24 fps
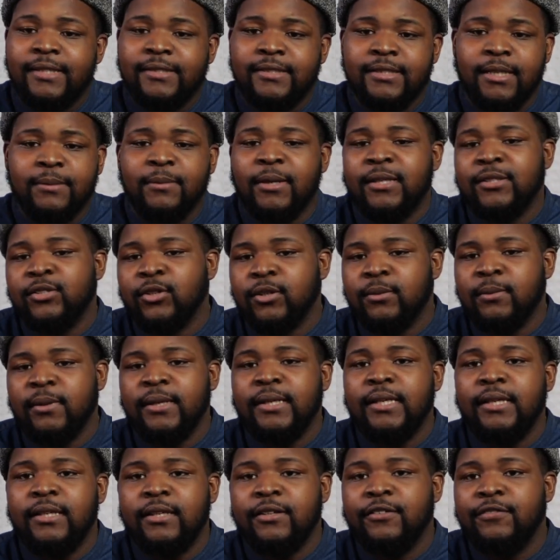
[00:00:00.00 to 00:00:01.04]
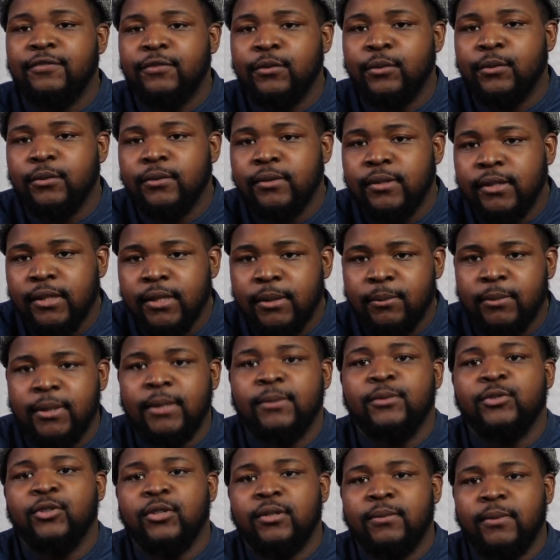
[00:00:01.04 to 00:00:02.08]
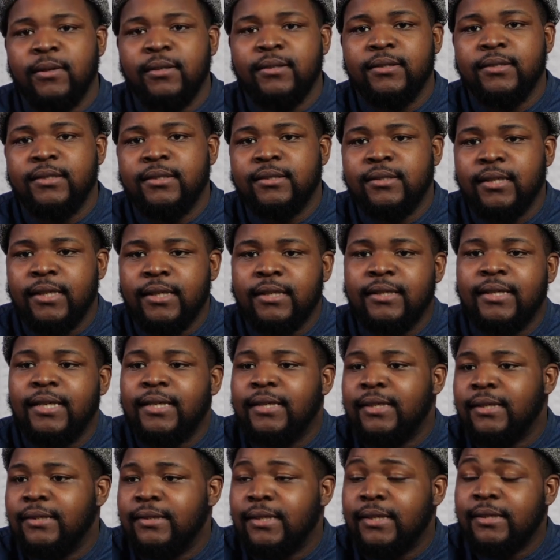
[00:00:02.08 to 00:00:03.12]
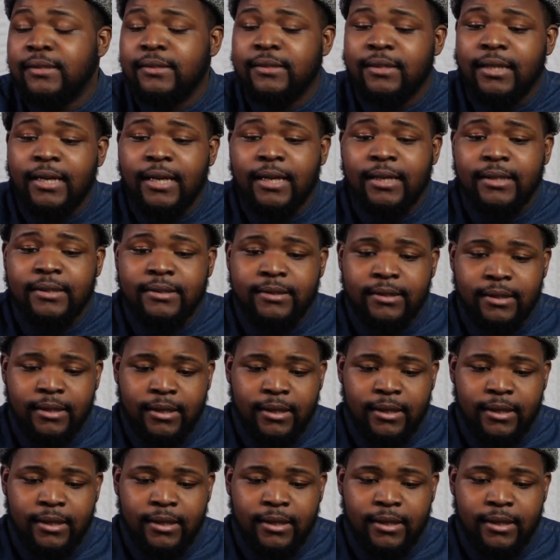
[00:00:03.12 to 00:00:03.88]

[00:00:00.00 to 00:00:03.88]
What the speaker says: And I'm not talking about eating food, but I'm talking about just getting things last.